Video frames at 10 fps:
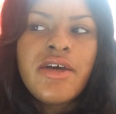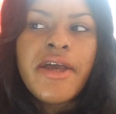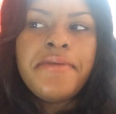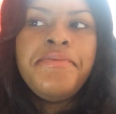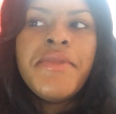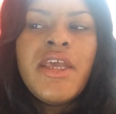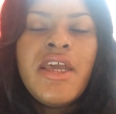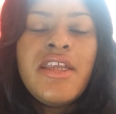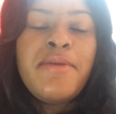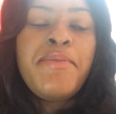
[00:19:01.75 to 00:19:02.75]
Okay,
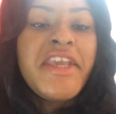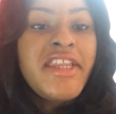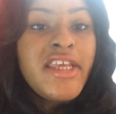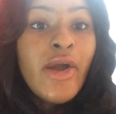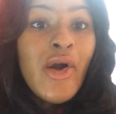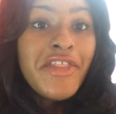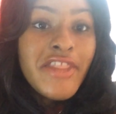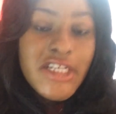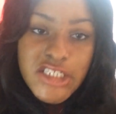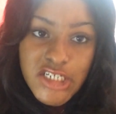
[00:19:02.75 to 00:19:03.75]
depending on
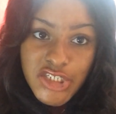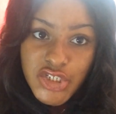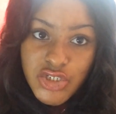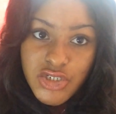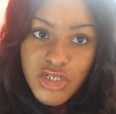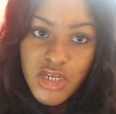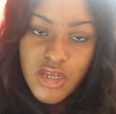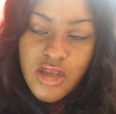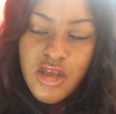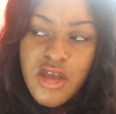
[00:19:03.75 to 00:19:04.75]
the teacher,
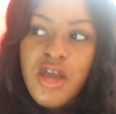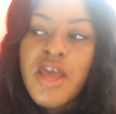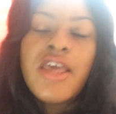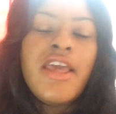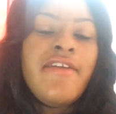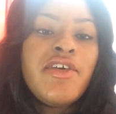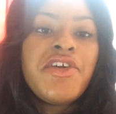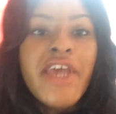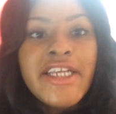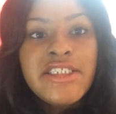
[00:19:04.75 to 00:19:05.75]
if
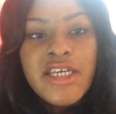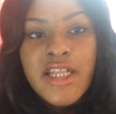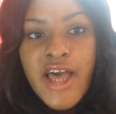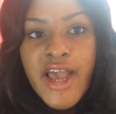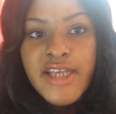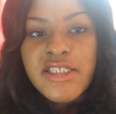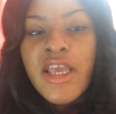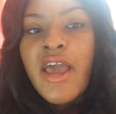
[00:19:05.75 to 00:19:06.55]
you're late to class,